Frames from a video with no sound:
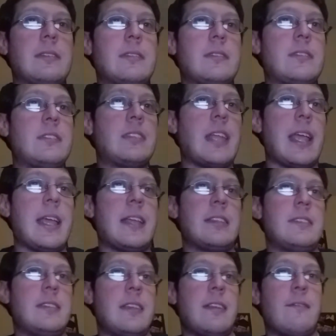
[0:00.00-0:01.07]

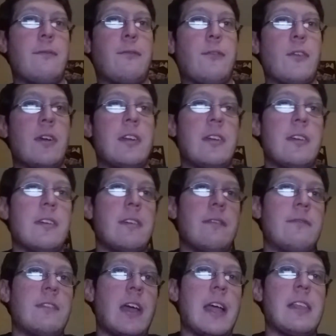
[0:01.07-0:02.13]
stands in front
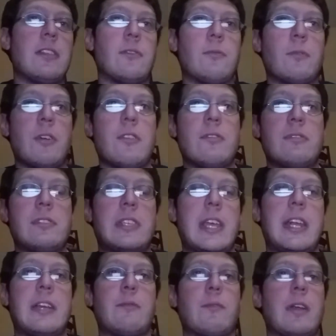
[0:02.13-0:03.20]
of Nyla Rose,
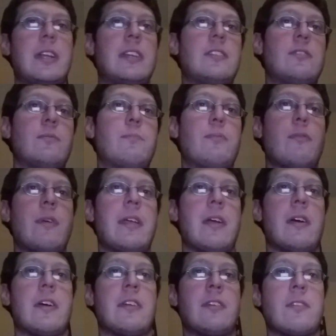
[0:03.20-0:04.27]
getting ready to point
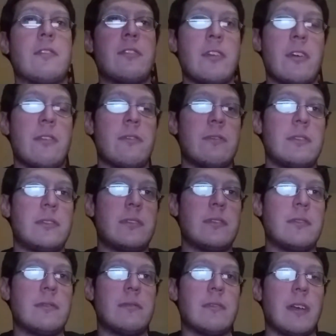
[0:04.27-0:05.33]
on
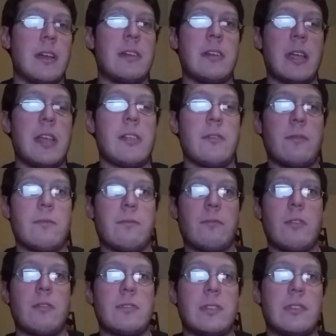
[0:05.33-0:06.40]
Nyla
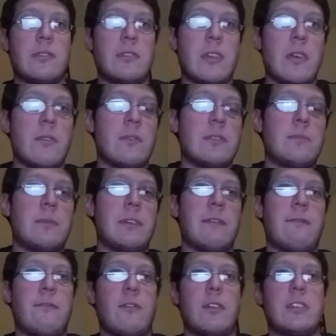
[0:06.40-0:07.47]
Rose's nose, but
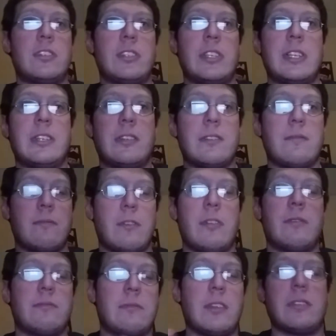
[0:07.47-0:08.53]
unfortunately,
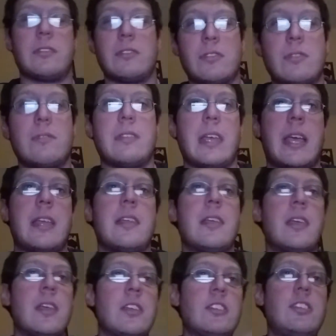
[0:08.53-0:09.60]
doesn't do that.
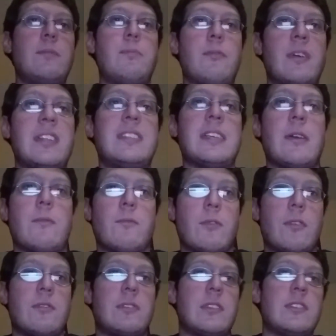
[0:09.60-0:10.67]
She points at
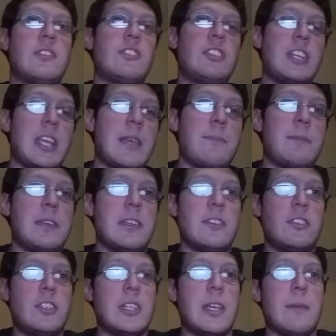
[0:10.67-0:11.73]
Rose's
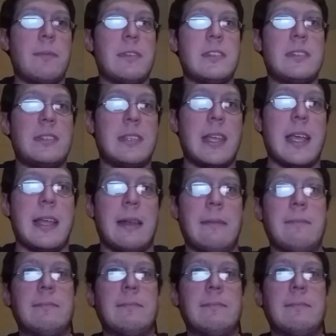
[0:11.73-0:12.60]
championship instead.